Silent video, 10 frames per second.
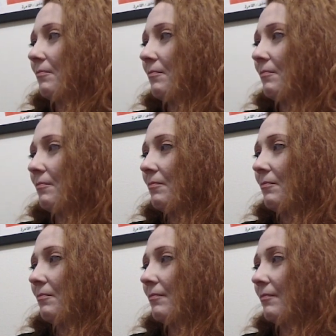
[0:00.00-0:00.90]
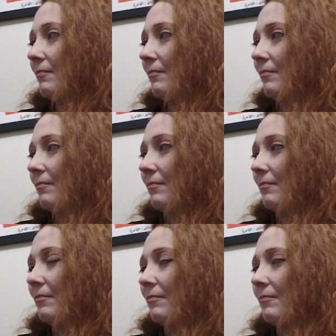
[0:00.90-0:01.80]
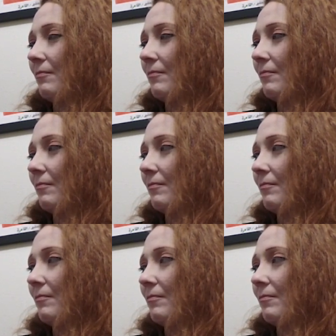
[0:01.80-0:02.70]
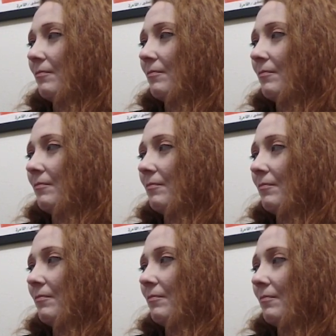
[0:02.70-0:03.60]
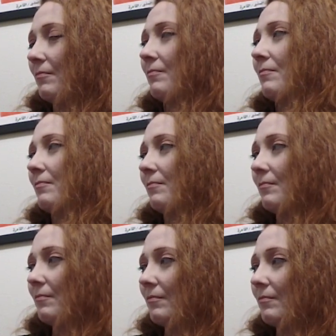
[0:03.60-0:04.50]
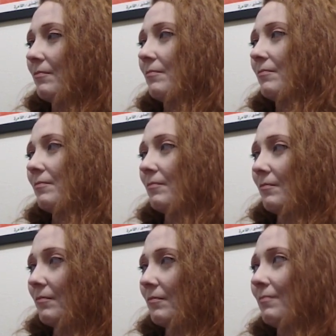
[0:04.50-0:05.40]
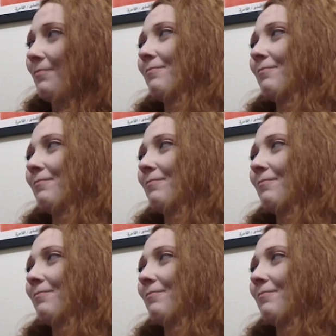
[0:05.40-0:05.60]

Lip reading: This person isn't speaking.